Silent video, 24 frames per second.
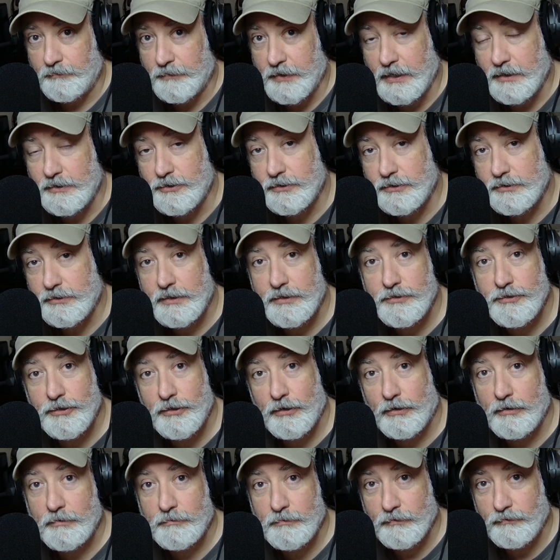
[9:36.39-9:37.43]
And just as you
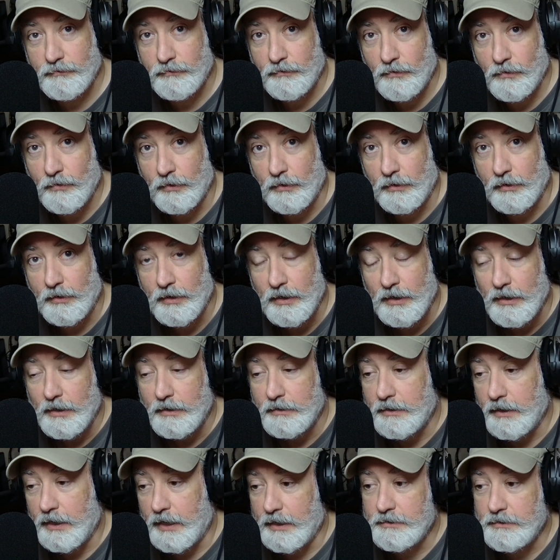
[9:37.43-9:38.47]
heard before,
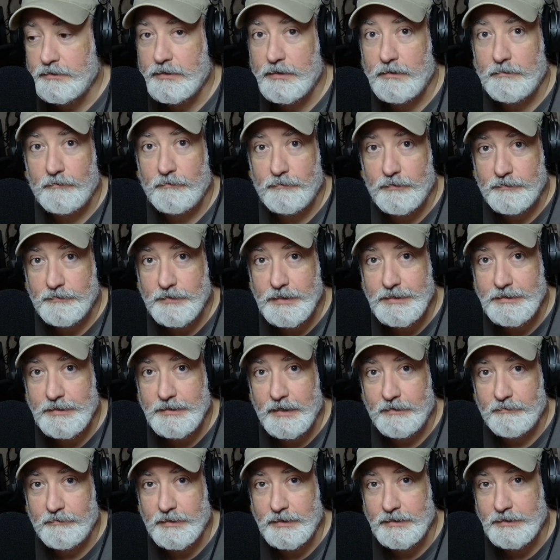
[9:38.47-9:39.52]
the
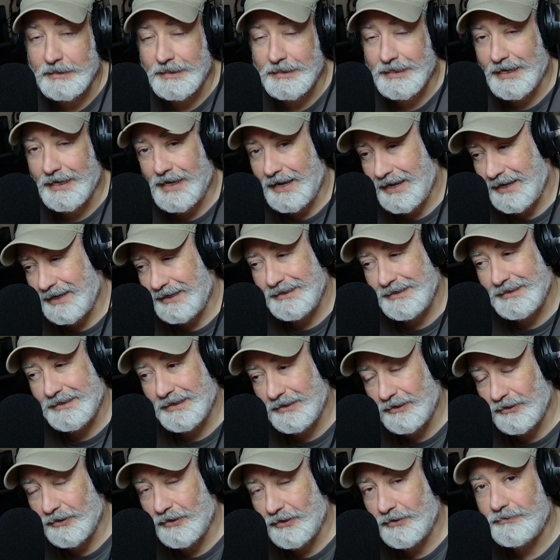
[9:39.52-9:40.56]
SM57 is kind of
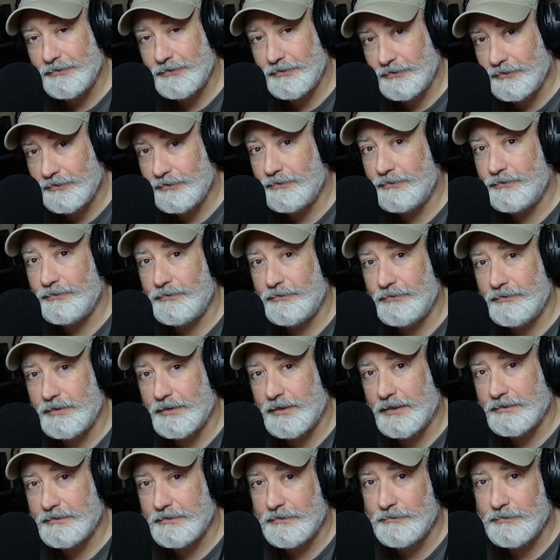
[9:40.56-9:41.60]
close to the
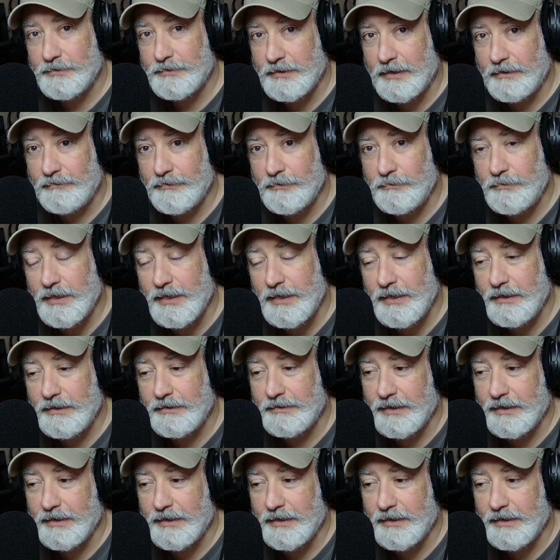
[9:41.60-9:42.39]
SM7B,